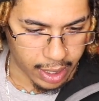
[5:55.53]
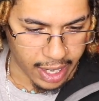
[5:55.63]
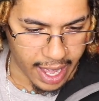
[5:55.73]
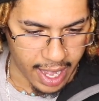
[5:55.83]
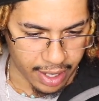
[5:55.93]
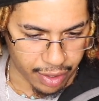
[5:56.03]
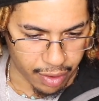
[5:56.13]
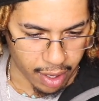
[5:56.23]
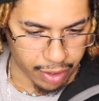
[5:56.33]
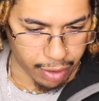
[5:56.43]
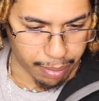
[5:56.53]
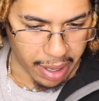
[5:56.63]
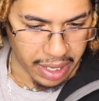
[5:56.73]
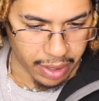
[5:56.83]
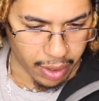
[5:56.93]
class structure
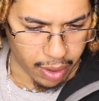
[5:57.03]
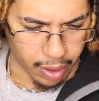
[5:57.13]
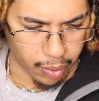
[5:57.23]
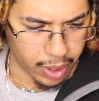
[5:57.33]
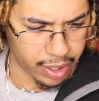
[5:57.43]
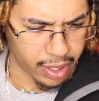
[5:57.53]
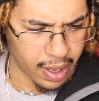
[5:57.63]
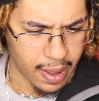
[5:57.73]
based on which